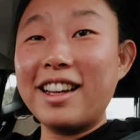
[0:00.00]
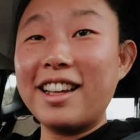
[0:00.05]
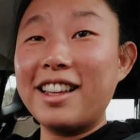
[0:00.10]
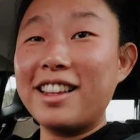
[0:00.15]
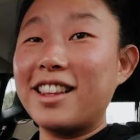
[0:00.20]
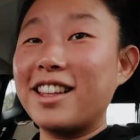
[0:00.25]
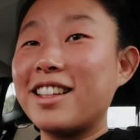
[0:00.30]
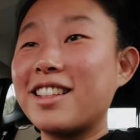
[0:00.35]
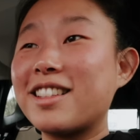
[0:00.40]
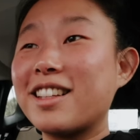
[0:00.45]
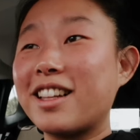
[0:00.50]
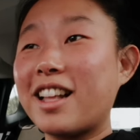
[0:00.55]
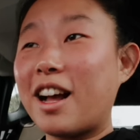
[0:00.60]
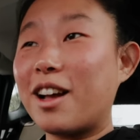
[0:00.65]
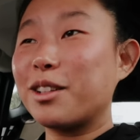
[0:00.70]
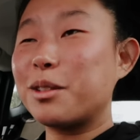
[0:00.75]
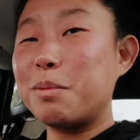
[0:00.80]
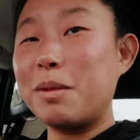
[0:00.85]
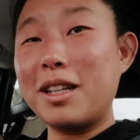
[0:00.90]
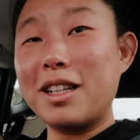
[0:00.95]
This
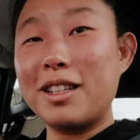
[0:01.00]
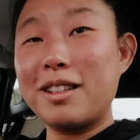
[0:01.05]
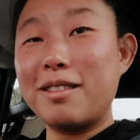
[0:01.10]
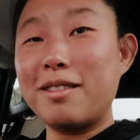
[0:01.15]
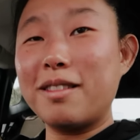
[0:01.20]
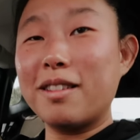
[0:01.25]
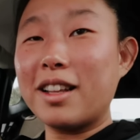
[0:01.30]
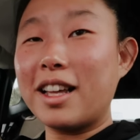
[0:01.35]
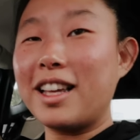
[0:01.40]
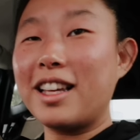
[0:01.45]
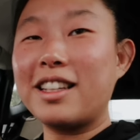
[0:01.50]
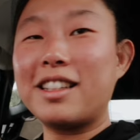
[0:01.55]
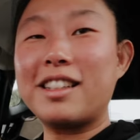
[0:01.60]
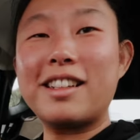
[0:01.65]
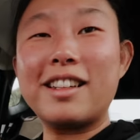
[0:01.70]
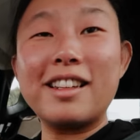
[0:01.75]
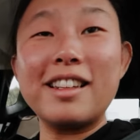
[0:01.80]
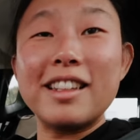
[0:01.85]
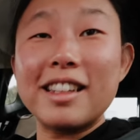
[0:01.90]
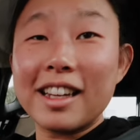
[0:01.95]
allows me to
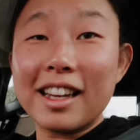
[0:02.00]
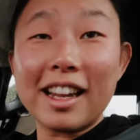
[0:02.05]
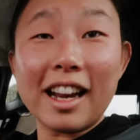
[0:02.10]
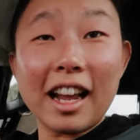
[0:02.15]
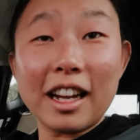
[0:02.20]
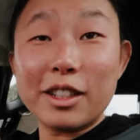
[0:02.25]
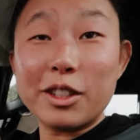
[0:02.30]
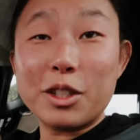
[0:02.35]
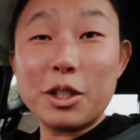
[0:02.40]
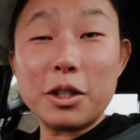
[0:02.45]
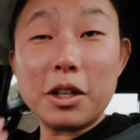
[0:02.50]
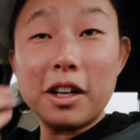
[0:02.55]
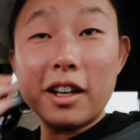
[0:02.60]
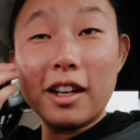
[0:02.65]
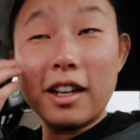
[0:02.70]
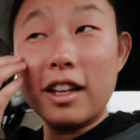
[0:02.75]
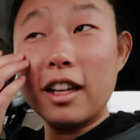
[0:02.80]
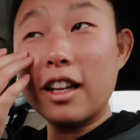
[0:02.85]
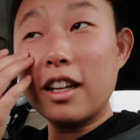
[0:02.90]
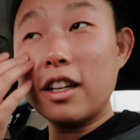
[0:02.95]
like get
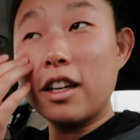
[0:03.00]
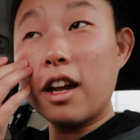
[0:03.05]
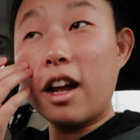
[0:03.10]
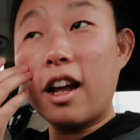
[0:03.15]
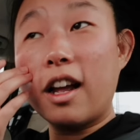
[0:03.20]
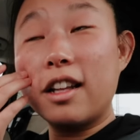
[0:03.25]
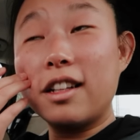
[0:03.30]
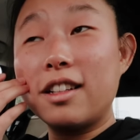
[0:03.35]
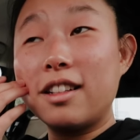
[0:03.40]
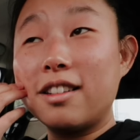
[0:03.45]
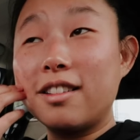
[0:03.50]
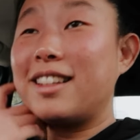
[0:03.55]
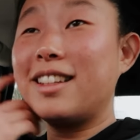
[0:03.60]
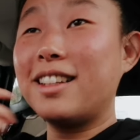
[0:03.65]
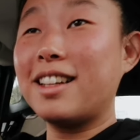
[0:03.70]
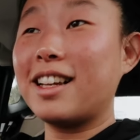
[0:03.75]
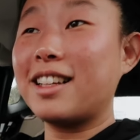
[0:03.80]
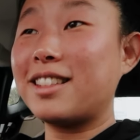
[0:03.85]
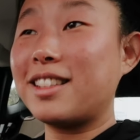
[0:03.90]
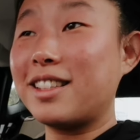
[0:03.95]
extra
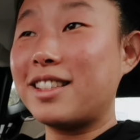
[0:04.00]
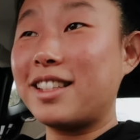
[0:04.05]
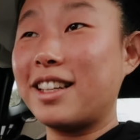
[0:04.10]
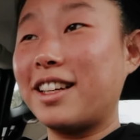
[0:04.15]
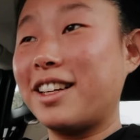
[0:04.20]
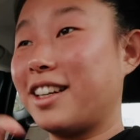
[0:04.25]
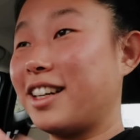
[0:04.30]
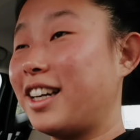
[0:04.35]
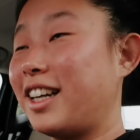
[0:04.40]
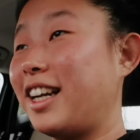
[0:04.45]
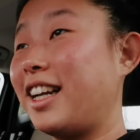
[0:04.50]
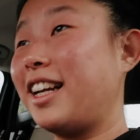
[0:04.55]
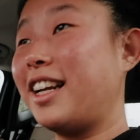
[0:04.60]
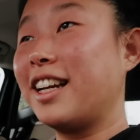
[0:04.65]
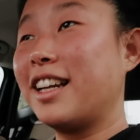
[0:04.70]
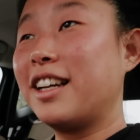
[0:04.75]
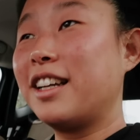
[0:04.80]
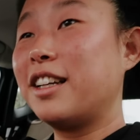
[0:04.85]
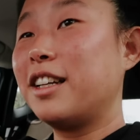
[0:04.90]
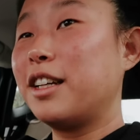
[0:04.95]
non-necessary
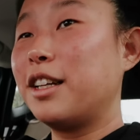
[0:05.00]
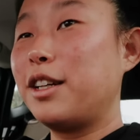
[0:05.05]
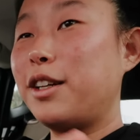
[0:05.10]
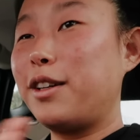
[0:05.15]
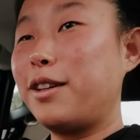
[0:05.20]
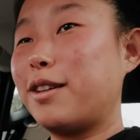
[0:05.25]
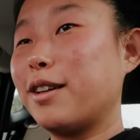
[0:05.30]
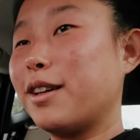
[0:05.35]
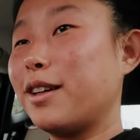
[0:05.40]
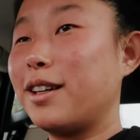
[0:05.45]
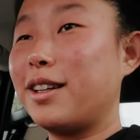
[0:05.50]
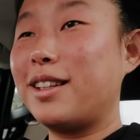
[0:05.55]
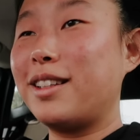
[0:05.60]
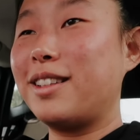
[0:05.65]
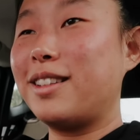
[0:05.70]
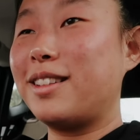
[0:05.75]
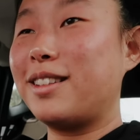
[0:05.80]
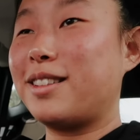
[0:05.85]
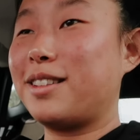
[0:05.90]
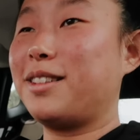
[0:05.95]

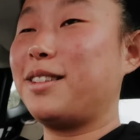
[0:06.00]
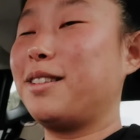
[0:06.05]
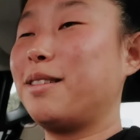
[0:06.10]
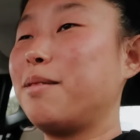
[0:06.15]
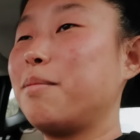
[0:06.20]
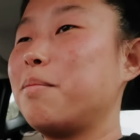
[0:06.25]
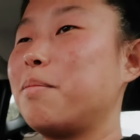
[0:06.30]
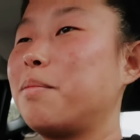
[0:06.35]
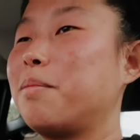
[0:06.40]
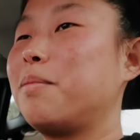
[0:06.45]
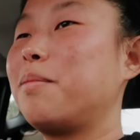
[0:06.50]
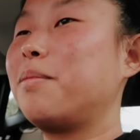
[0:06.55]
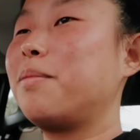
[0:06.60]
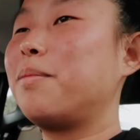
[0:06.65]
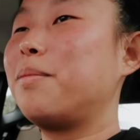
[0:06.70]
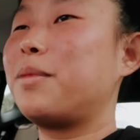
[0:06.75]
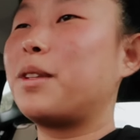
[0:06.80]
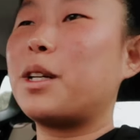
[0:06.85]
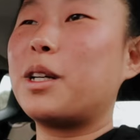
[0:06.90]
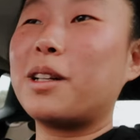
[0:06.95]
goods and
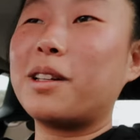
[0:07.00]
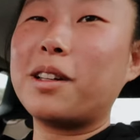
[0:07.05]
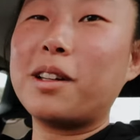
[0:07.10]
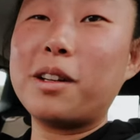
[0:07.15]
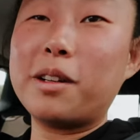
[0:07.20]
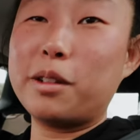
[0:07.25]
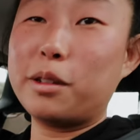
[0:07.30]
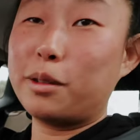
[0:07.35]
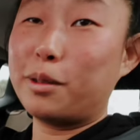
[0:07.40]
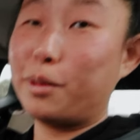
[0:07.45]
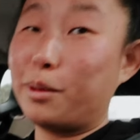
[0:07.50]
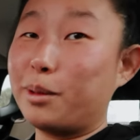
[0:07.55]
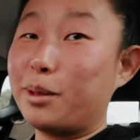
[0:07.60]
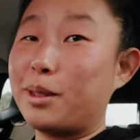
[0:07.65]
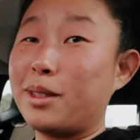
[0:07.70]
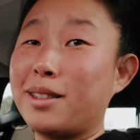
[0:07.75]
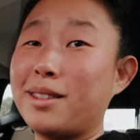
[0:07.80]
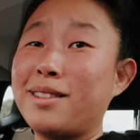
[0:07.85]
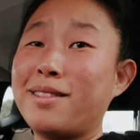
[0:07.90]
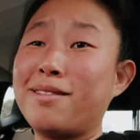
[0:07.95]

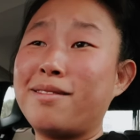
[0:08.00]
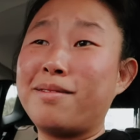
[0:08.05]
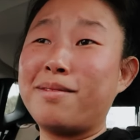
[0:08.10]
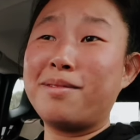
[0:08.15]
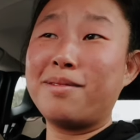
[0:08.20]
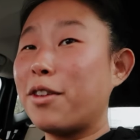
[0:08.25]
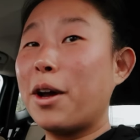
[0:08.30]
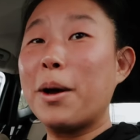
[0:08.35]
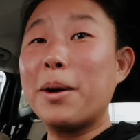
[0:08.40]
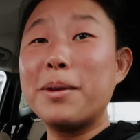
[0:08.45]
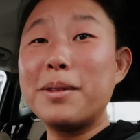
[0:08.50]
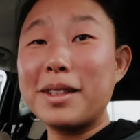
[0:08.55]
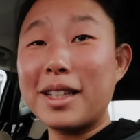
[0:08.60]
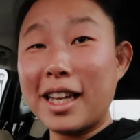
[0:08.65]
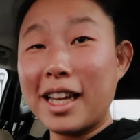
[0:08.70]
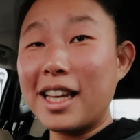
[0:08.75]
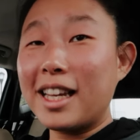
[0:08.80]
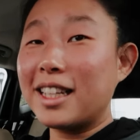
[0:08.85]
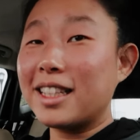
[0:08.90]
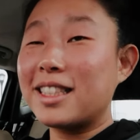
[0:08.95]
clothes and phone
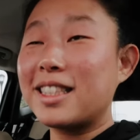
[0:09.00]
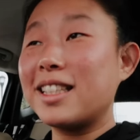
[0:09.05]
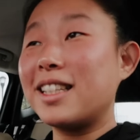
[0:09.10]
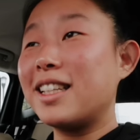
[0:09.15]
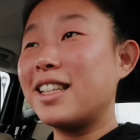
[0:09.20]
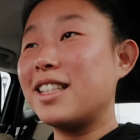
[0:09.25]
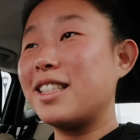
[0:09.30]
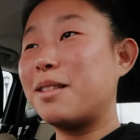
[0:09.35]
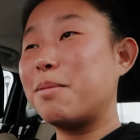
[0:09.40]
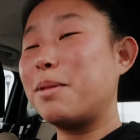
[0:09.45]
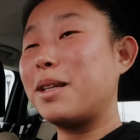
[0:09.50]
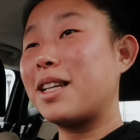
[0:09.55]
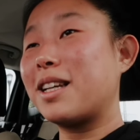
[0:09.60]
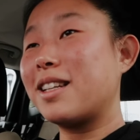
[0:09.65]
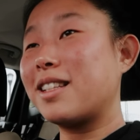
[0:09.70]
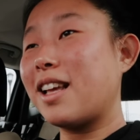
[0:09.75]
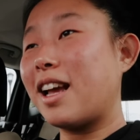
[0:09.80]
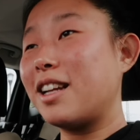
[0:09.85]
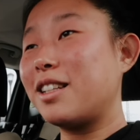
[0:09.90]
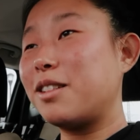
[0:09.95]
cases
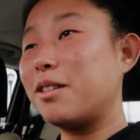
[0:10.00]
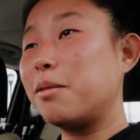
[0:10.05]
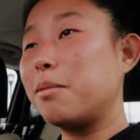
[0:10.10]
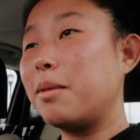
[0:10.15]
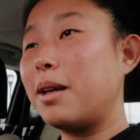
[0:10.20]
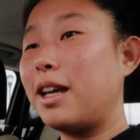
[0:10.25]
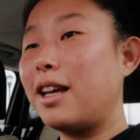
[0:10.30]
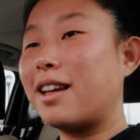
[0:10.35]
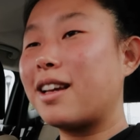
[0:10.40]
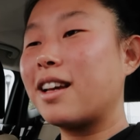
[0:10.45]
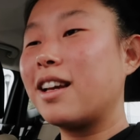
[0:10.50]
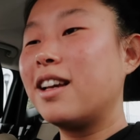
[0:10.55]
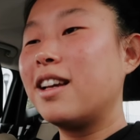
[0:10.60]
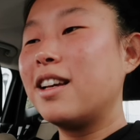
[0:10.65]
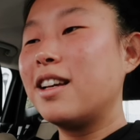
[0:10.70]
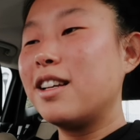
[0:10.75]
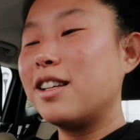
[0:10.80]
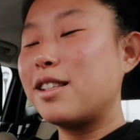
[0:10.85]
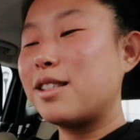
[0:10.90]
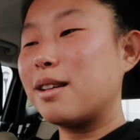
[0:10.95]
because I do make
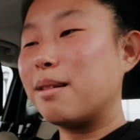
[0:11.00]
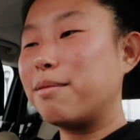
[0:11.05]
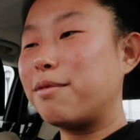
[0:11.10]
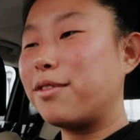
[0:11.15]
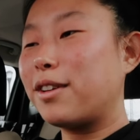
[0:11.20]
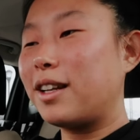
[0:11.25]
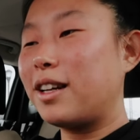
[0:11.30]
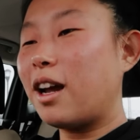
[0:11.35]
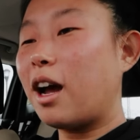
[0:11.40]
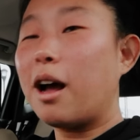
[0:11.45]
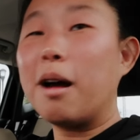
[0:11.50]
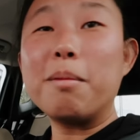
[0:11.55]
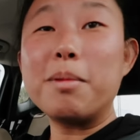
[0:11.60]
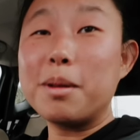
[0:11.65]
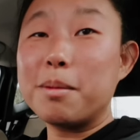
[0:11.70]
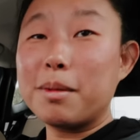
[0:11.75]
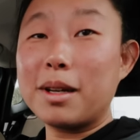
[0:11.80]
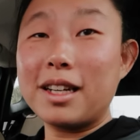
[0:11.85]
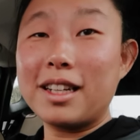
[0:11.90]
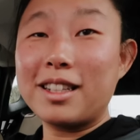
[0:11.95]
some fun
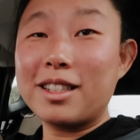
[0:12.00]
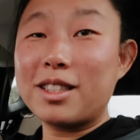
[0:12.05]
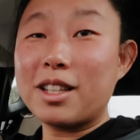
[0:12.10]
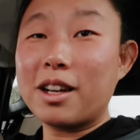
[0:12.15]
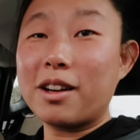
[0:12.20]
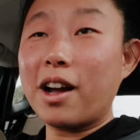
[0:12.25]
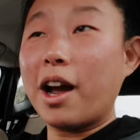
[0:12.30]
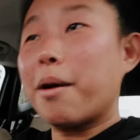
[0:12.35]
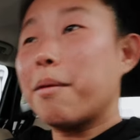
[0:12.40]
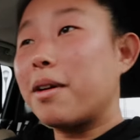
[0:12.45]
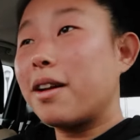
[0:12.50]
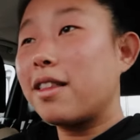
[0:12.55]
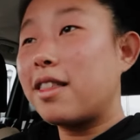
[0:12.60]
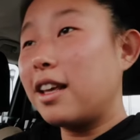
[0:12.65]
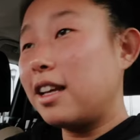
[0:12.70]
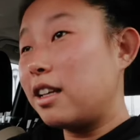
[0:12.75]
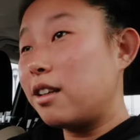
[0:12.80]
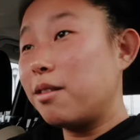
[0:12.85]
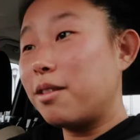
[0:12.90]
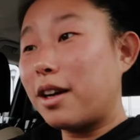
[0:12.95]
hobby money. So I want to
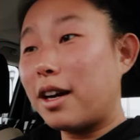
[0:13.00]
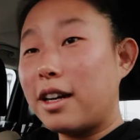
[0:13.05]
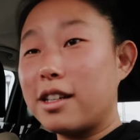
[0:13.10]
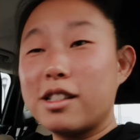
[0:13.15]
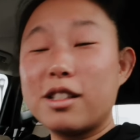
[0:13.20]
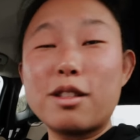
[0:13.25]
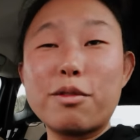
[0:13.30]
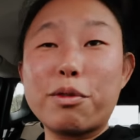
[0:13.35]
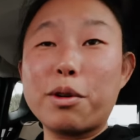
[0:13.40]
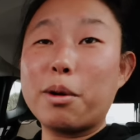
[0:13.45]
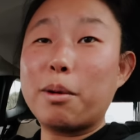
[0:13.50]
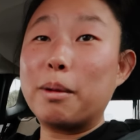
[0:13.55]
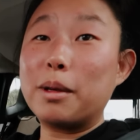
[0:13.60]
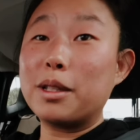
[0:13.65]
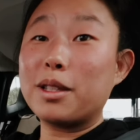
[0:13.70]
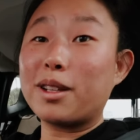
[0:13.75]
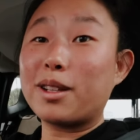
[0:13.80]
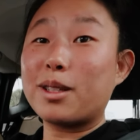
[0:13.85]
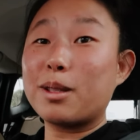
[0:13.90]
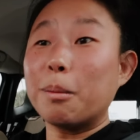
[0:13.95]
thank you guys for
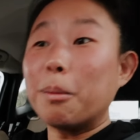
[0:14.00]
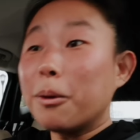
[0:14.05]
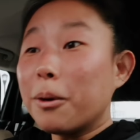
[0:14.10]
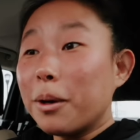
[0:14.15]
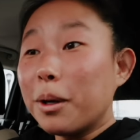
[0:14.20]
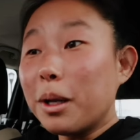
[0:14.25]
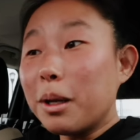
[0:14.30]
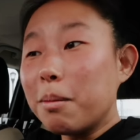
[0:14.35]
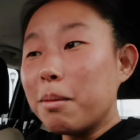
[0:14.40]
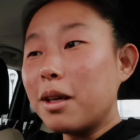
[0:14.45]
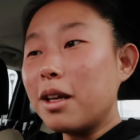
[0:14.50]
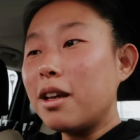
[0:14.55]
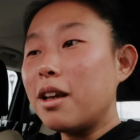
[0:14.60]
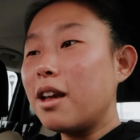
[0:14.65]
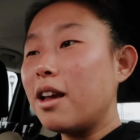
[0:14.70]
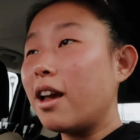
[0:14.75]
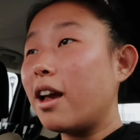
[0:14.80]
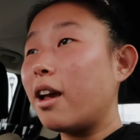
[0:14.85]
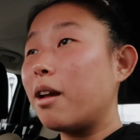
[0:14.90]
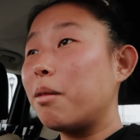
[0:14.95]
always like supporting
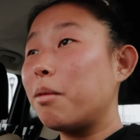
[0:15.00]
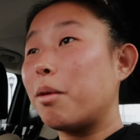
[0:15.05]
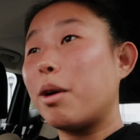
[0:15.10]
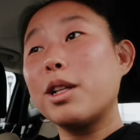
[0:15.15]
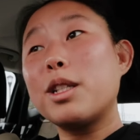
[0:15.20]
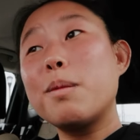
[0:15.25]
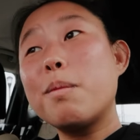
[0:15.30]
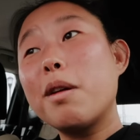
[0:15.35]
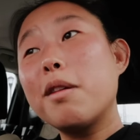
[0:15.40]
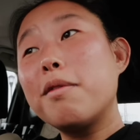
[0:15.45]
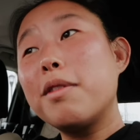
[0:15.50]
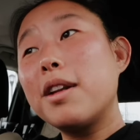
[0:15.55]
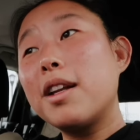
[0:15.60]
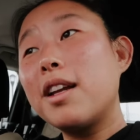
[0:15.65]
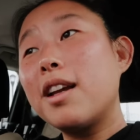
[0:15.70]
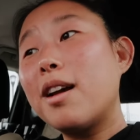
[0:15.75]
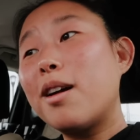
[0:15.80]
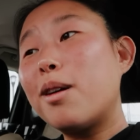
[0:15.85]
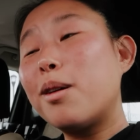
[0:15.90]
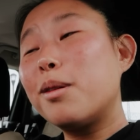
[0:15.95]
me and watching my
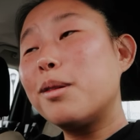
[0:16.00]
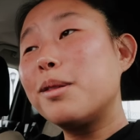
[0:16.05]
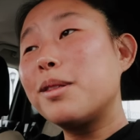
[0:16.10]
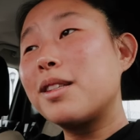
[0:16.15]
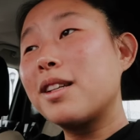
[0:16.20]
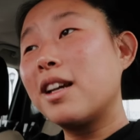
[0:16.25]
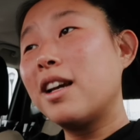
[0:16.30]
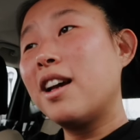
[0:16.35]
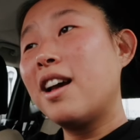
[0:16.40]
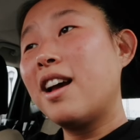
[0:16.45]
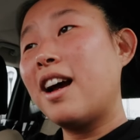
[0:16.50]
videos.